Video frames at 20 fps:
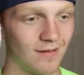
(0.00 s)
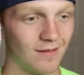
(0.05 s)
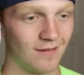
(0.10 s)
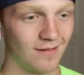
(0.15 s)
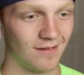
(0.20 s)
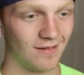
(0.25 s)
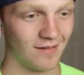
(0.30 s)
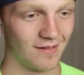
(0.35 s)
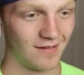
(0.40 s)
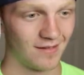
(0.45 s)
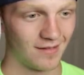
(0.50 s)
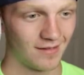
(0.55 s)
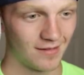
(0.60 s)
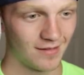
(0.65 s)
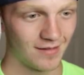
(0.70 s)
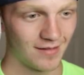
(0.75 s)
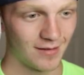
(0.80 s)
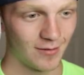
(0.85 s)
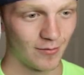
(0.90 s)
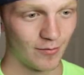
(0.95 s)
Bertha!
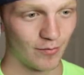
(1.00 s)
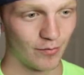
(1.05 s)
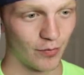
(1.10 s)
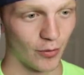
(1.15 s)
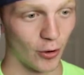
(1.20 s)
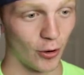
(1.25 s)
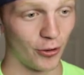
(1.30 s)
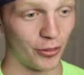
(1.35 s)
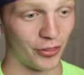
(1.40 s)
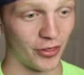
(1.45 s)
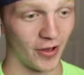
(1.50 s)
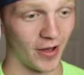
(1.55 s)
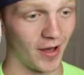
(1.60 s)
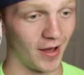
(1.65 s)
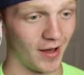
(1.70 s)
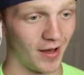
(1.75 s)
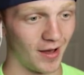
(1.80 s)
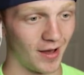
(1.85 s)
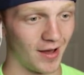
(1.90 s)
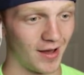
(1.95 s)

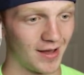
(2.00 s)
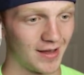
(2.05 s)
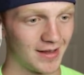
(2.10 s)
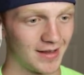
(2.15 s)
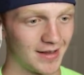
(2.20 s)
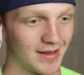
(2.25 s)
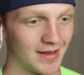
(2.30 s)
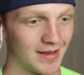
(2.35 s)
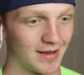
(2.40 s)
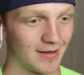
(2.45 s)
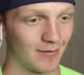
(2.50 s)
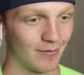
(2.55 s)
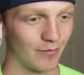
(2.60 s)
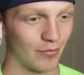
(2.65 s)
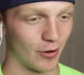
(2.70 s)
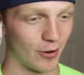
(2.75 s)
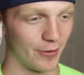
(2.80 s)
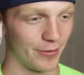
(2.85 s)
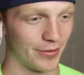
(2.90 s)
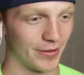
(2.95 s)
Bertha, huh?
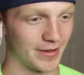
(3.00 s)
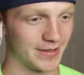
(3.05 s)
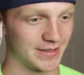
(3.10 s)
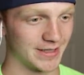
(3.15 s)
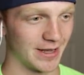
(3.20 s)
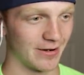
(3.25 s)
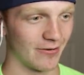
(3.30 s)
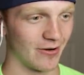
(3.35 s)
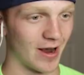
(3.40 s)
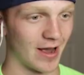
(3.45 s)
Bertha, is that all